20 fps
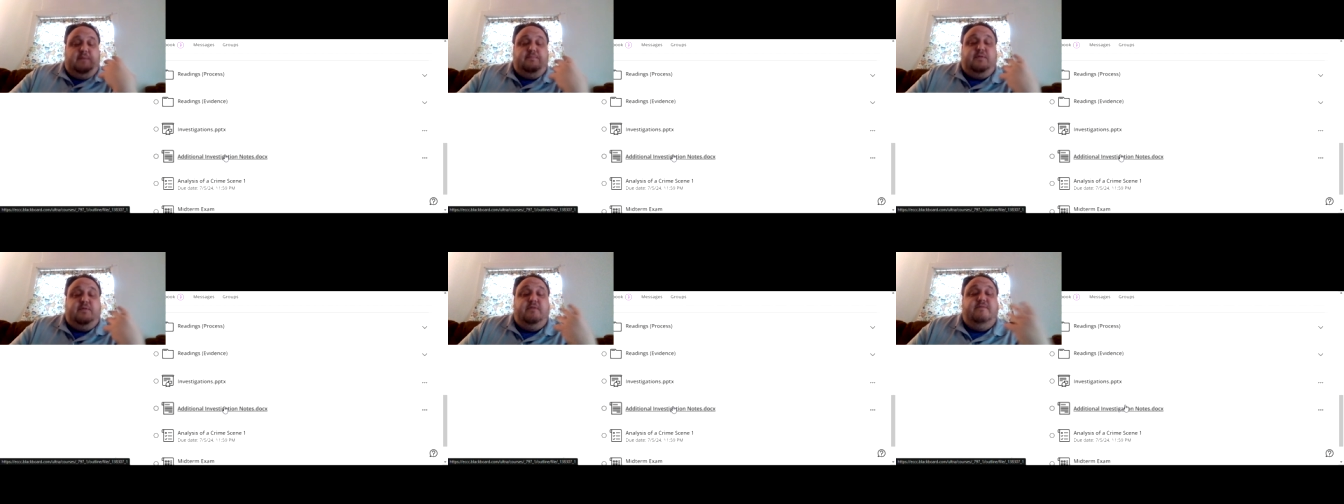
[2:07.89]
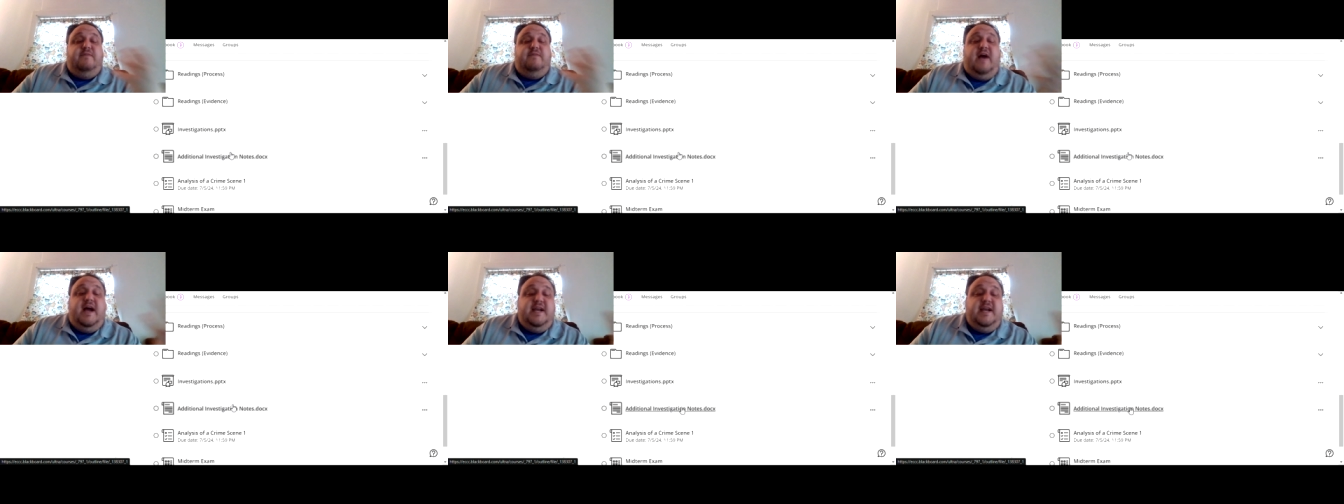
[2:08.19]
I'm
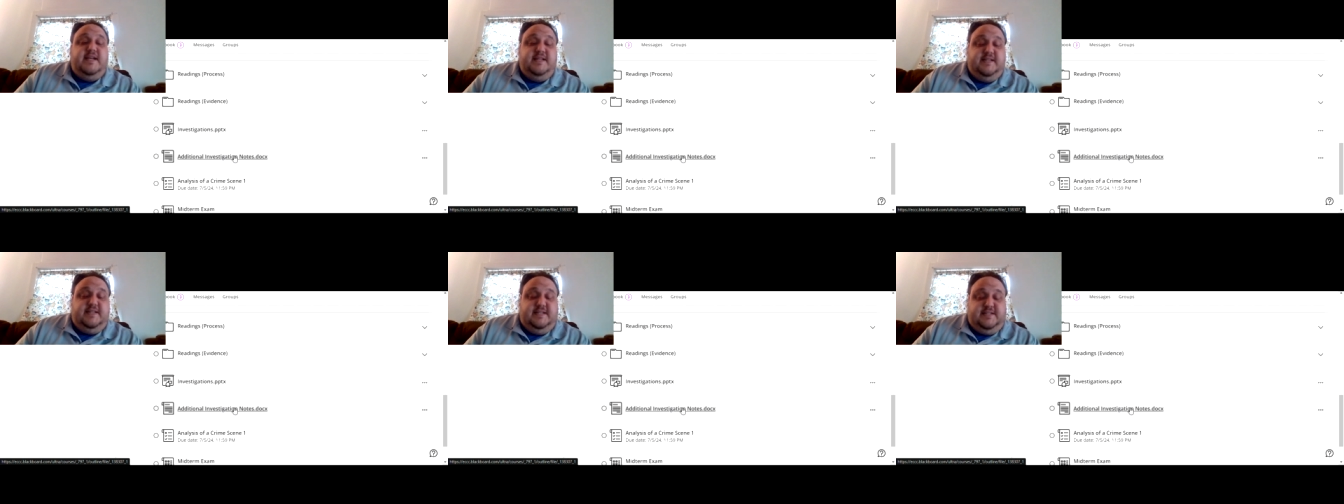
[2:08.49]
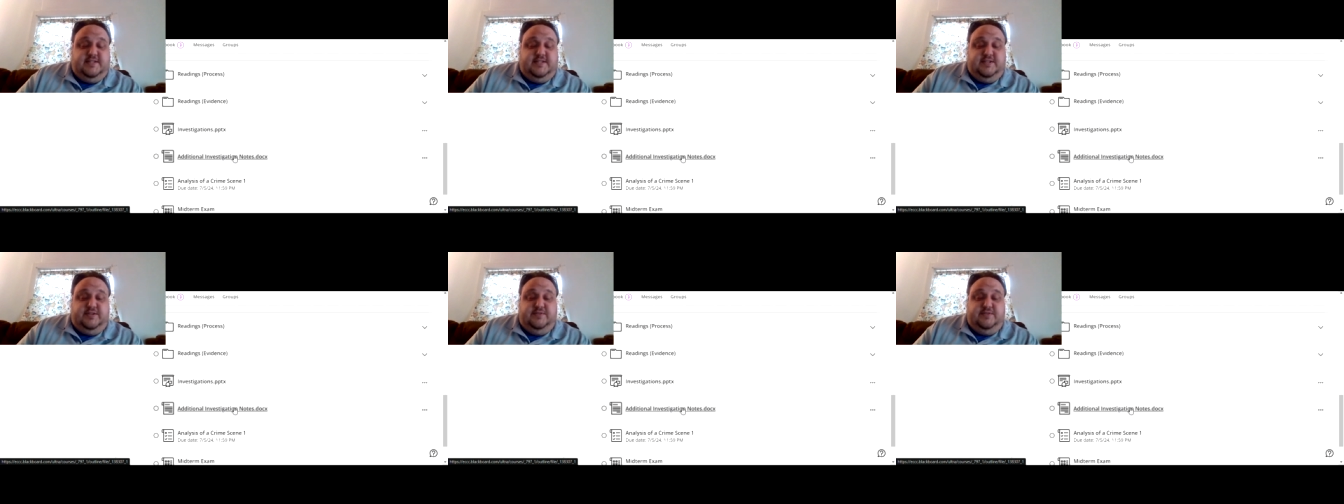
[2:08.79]
providing
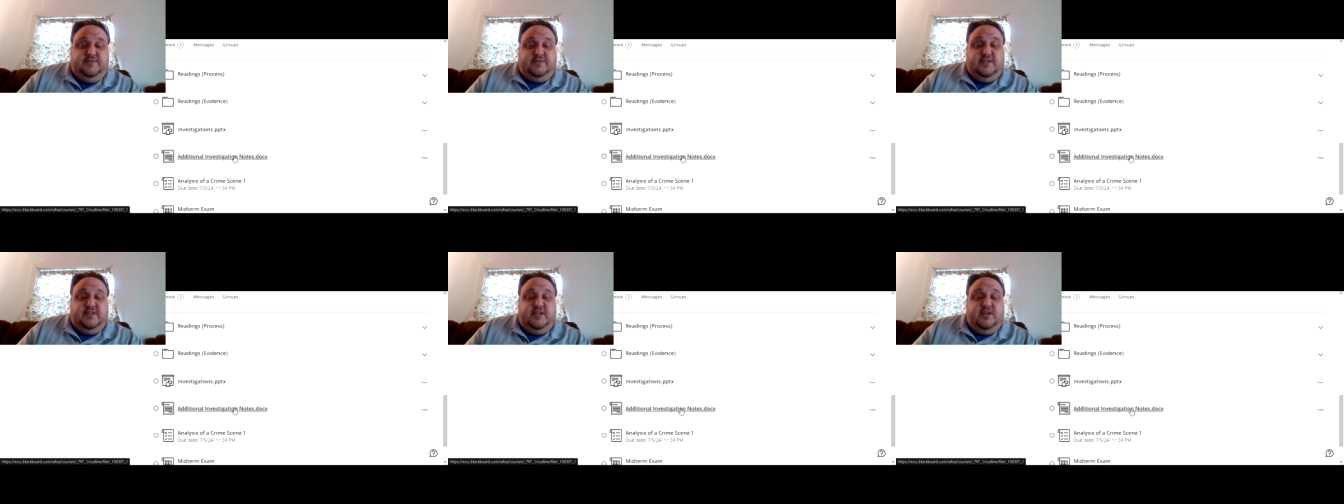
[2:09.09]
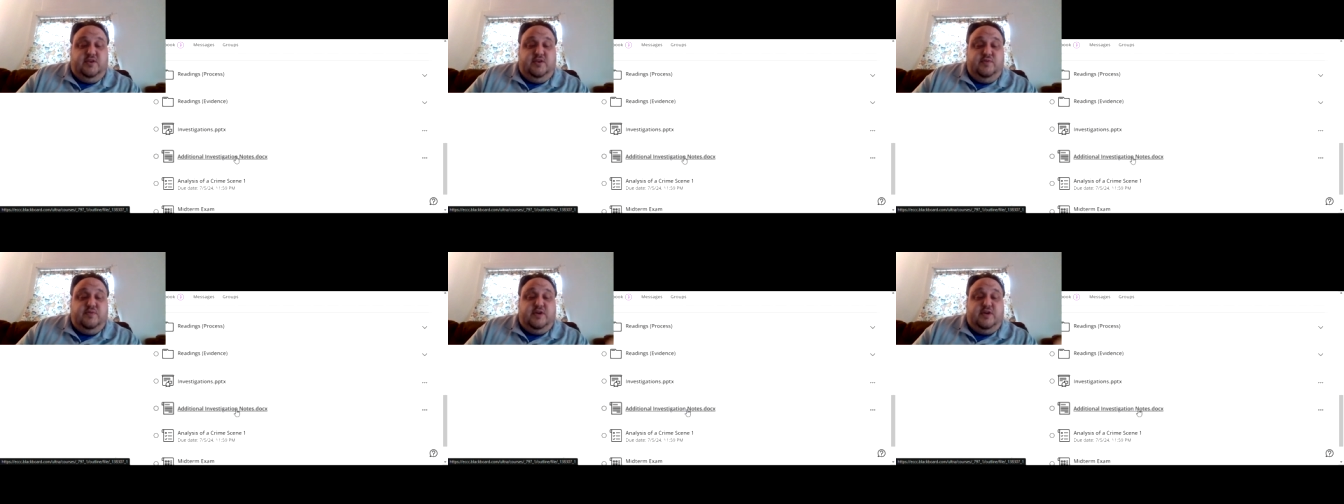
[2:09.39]
this to you so
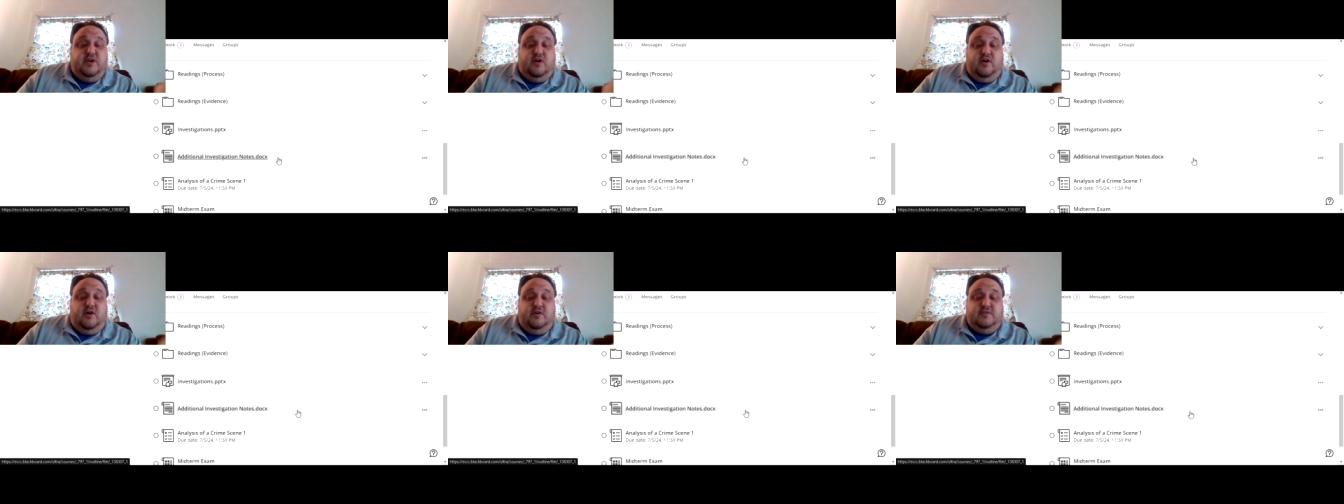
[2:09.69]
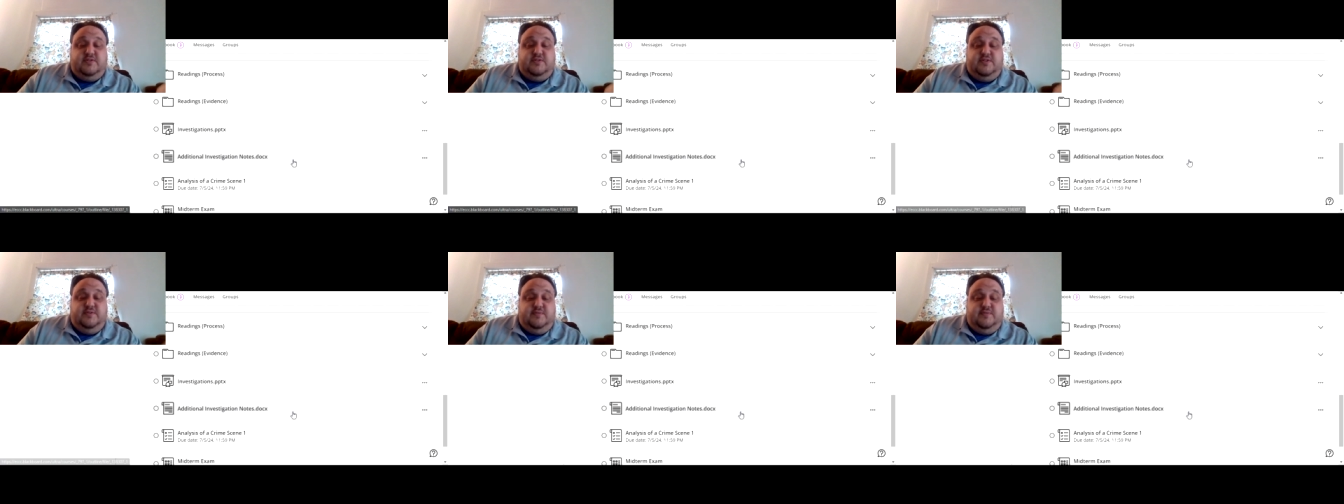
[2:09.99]
that you can
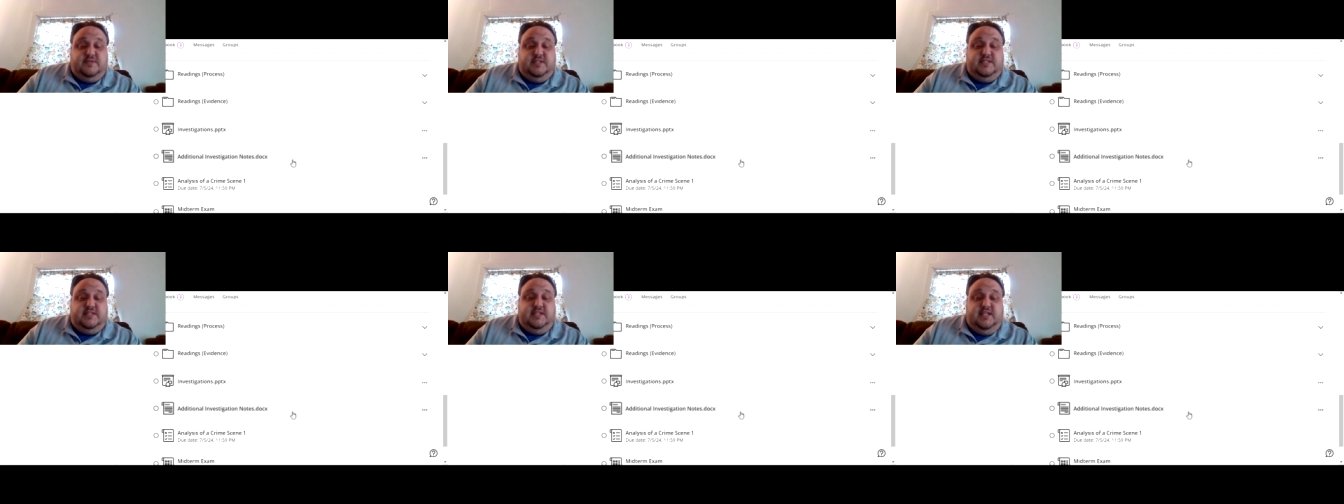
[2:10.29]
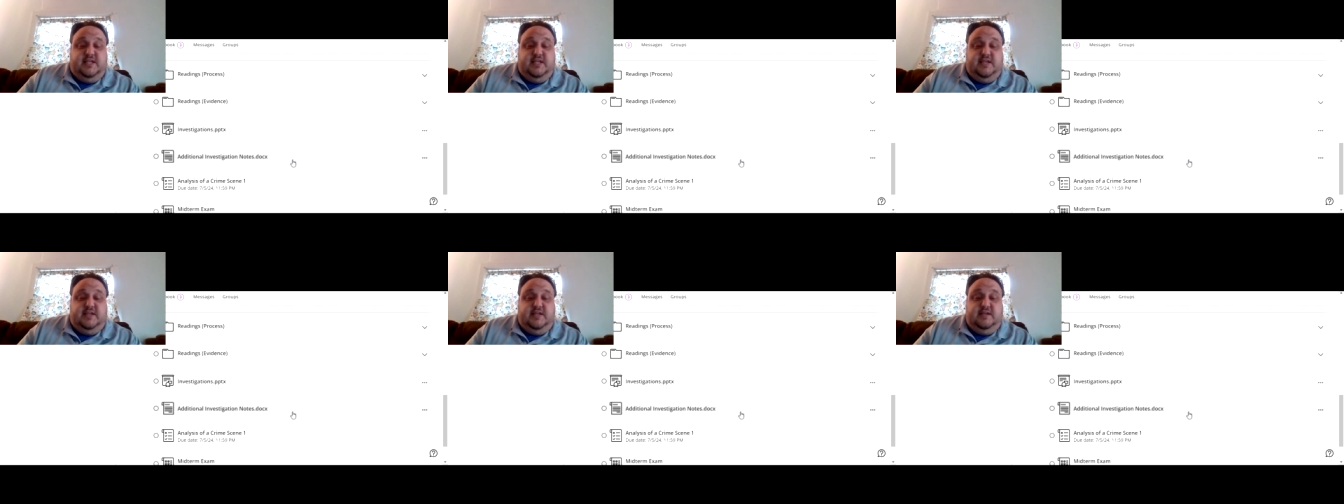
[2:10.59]
also
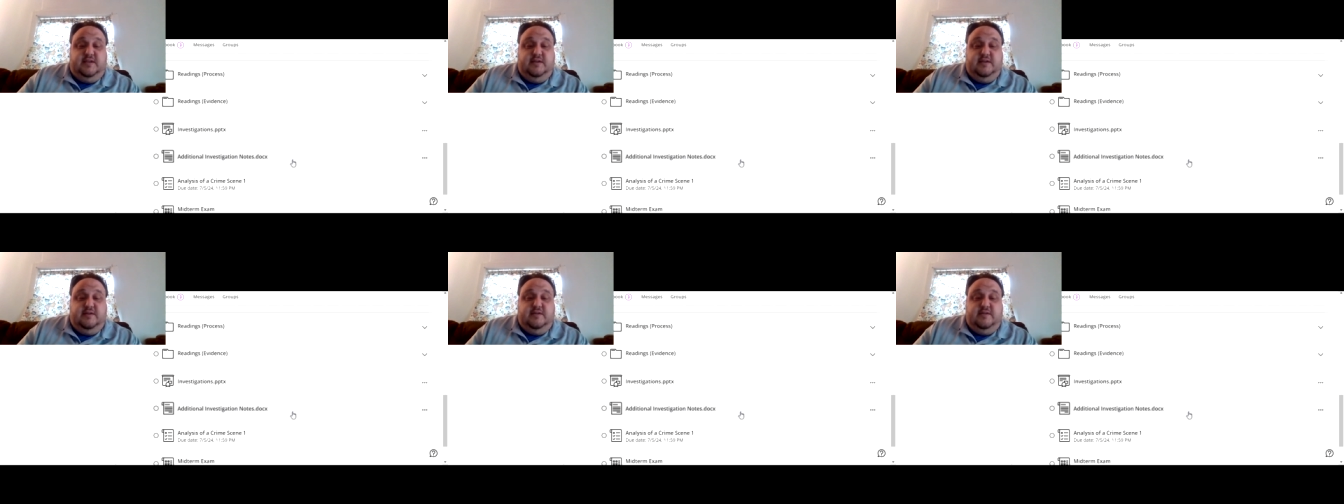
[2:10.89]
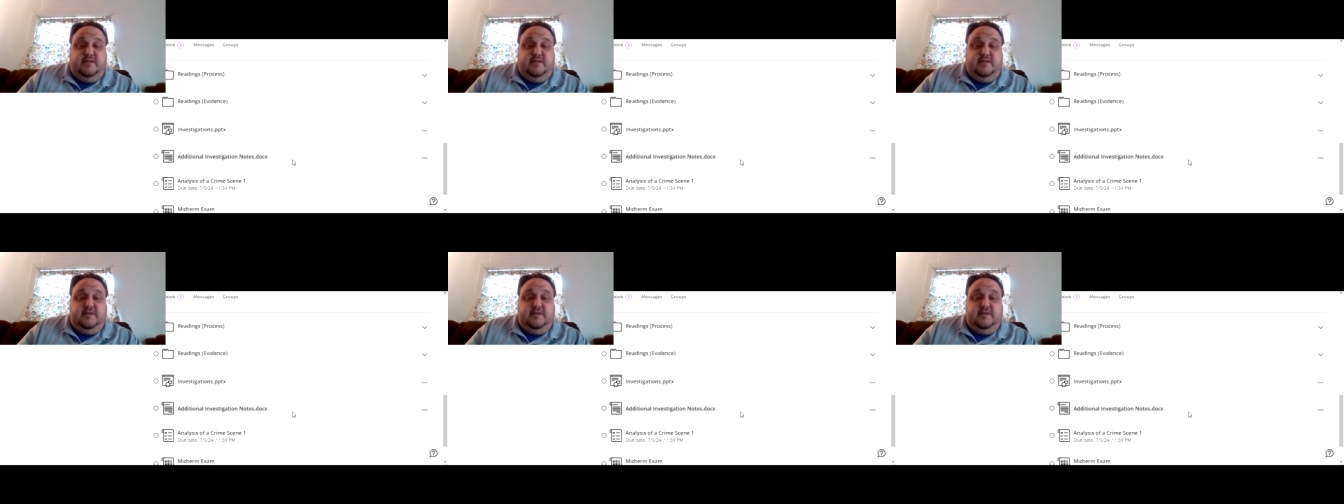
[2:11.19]
see